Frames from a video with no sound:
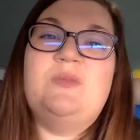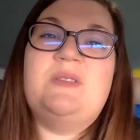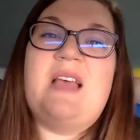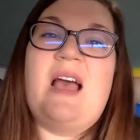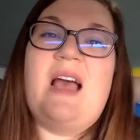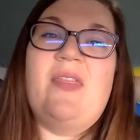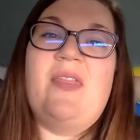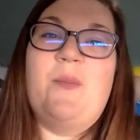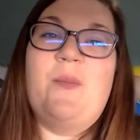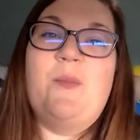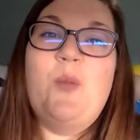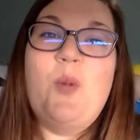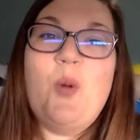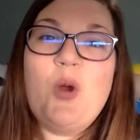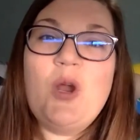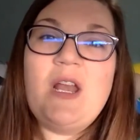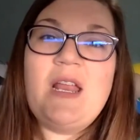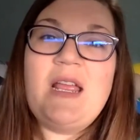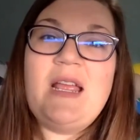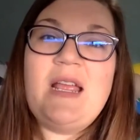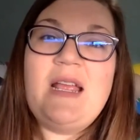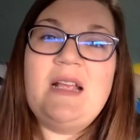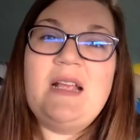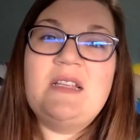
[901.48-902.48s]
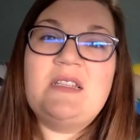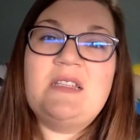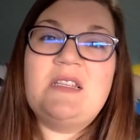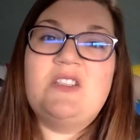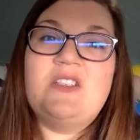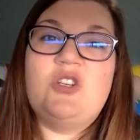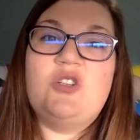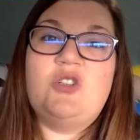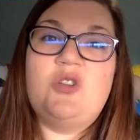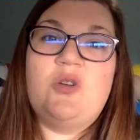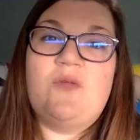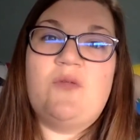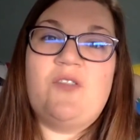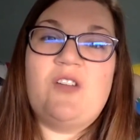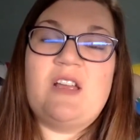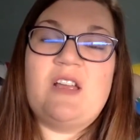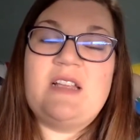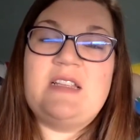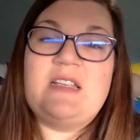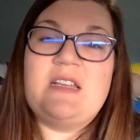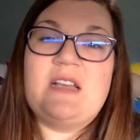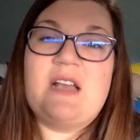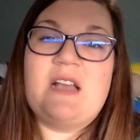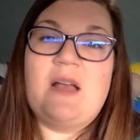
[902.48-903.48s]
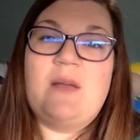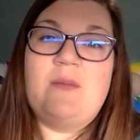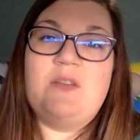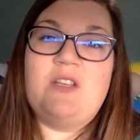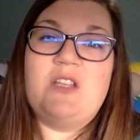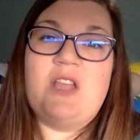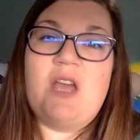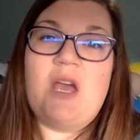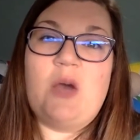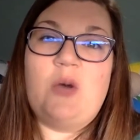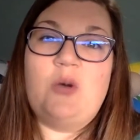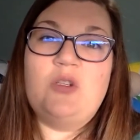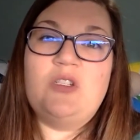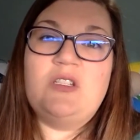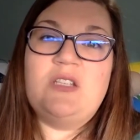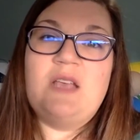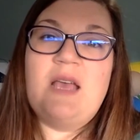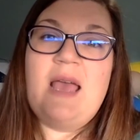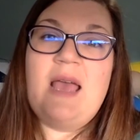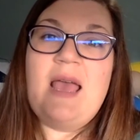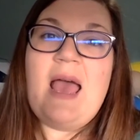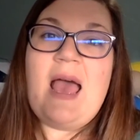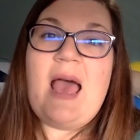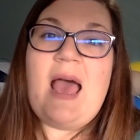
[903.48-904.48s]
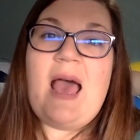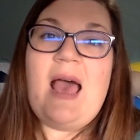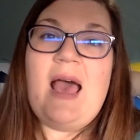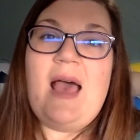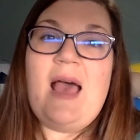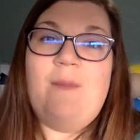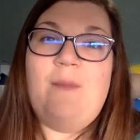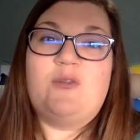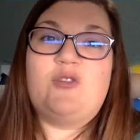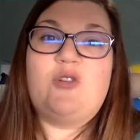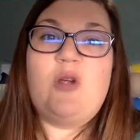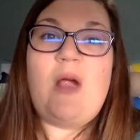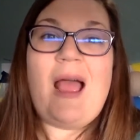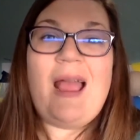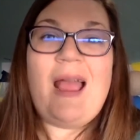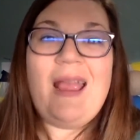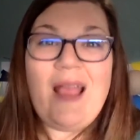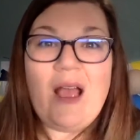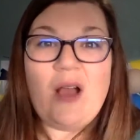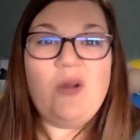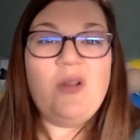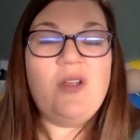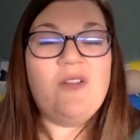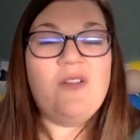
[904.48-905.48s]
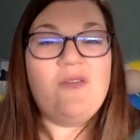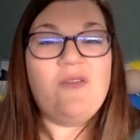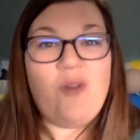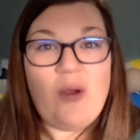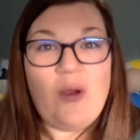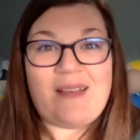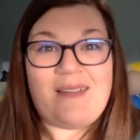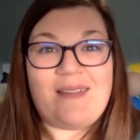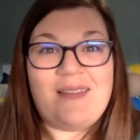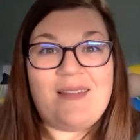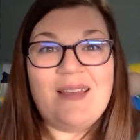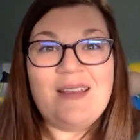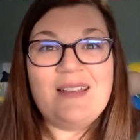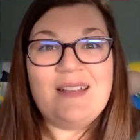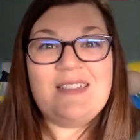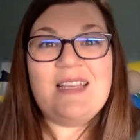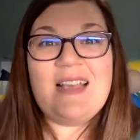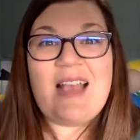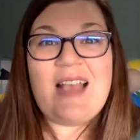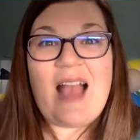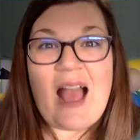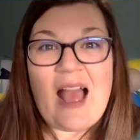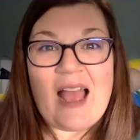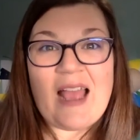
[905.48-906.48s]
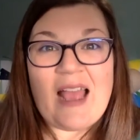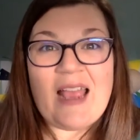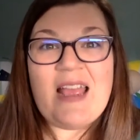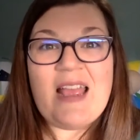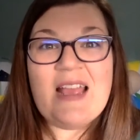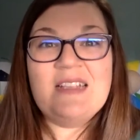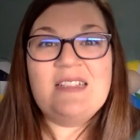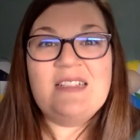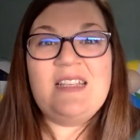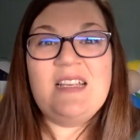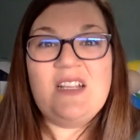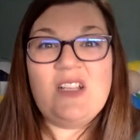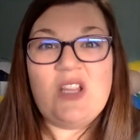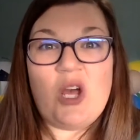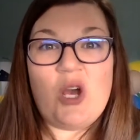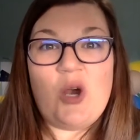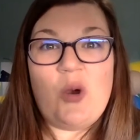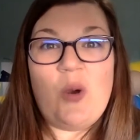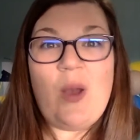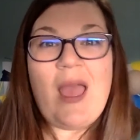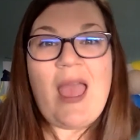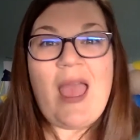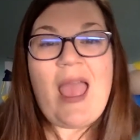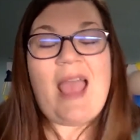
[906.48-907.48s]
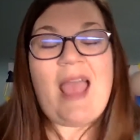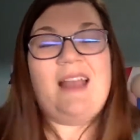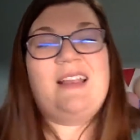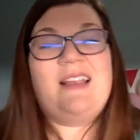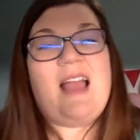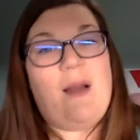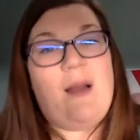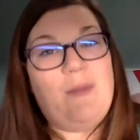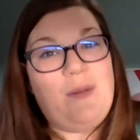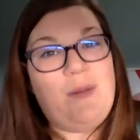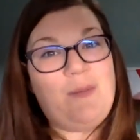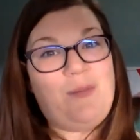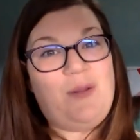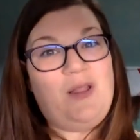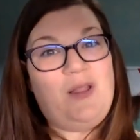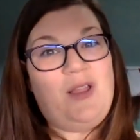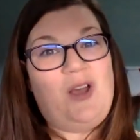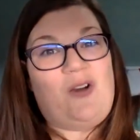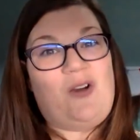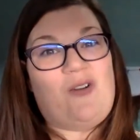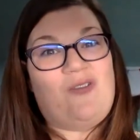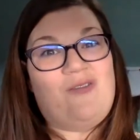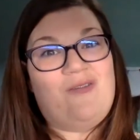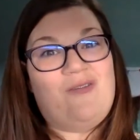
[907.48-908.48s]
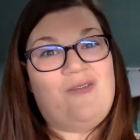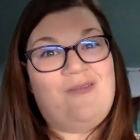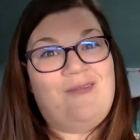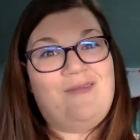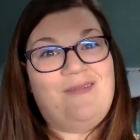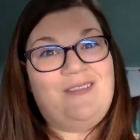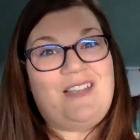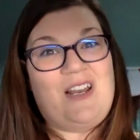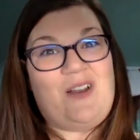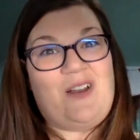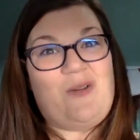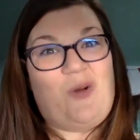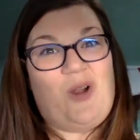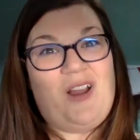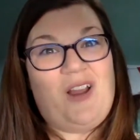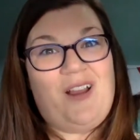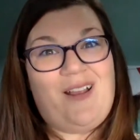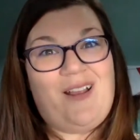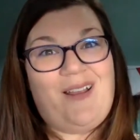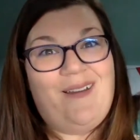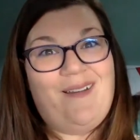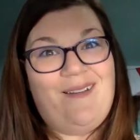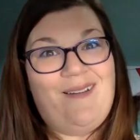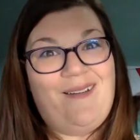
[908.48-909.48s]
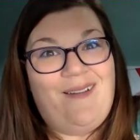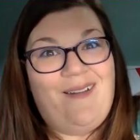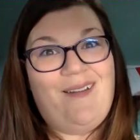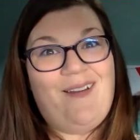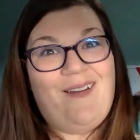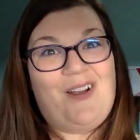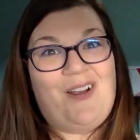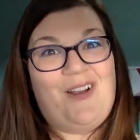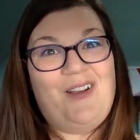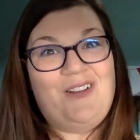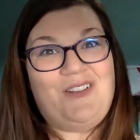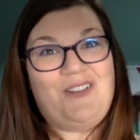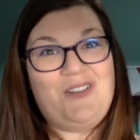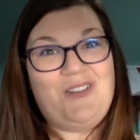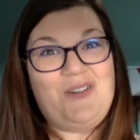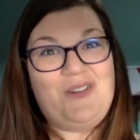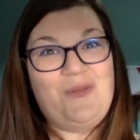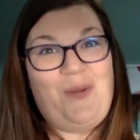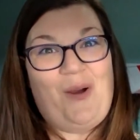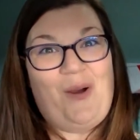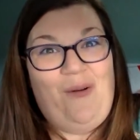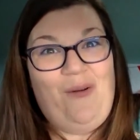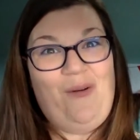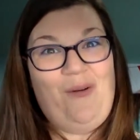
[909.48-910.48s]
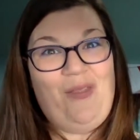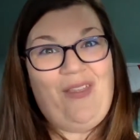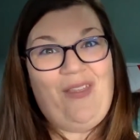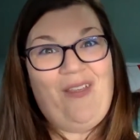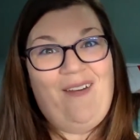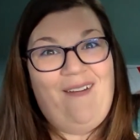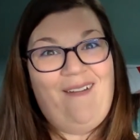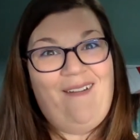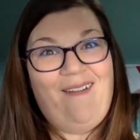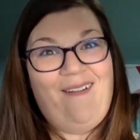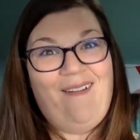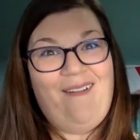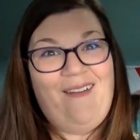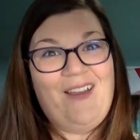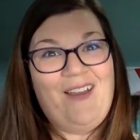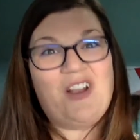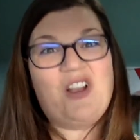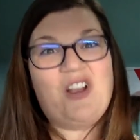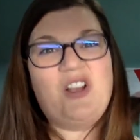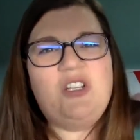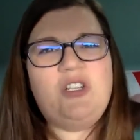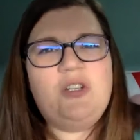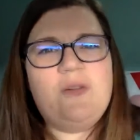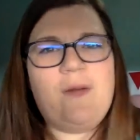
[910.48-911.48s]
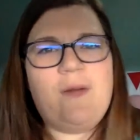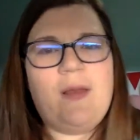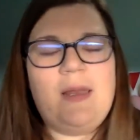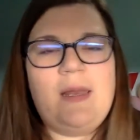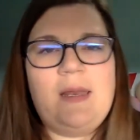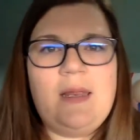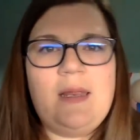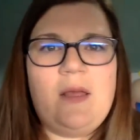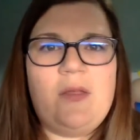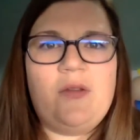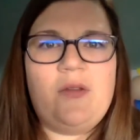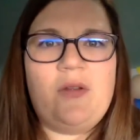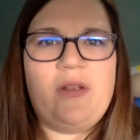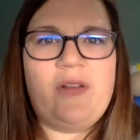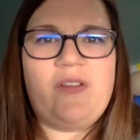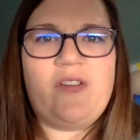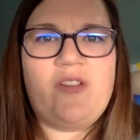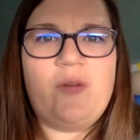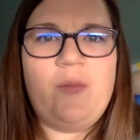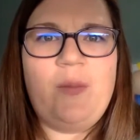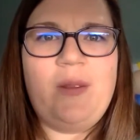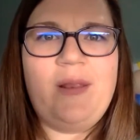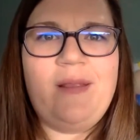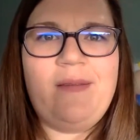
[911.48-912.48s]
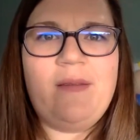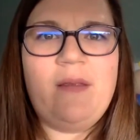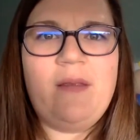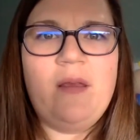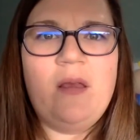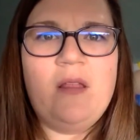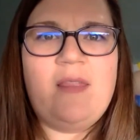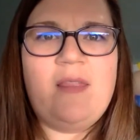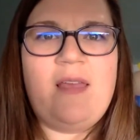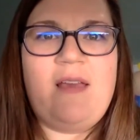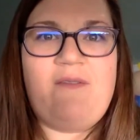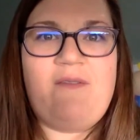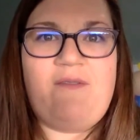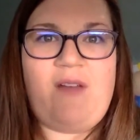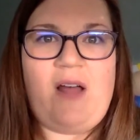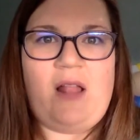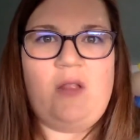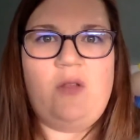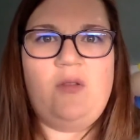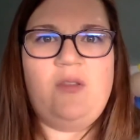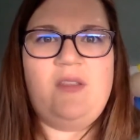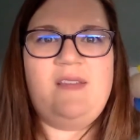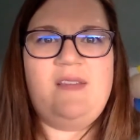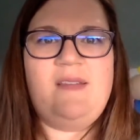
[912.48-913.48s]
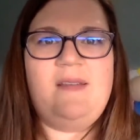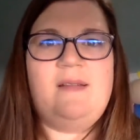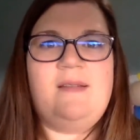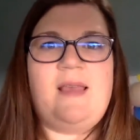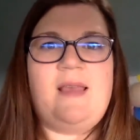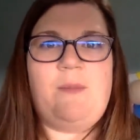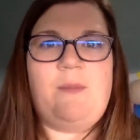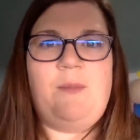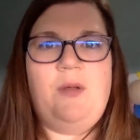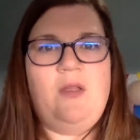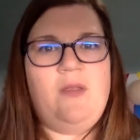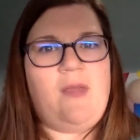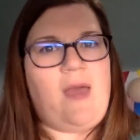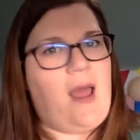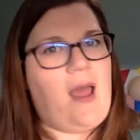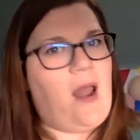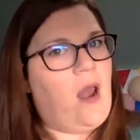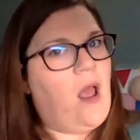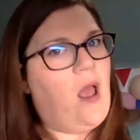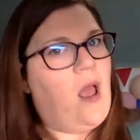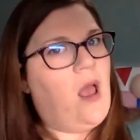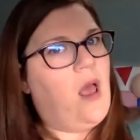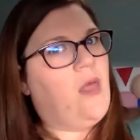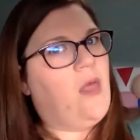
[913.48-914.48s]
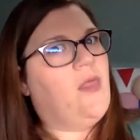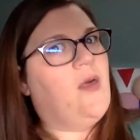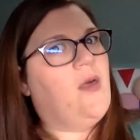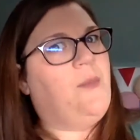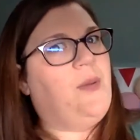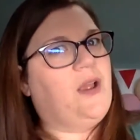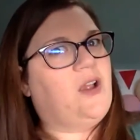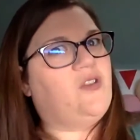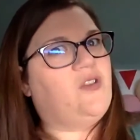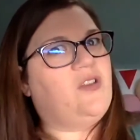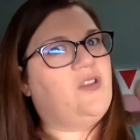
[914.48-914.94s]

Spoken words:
on the mornings. So don't forget to come to those. Try out your voice. Sing high, sing low, and comment below. Did it work? Could you do both? Could you find any other instruments that follow this example, that the bigger the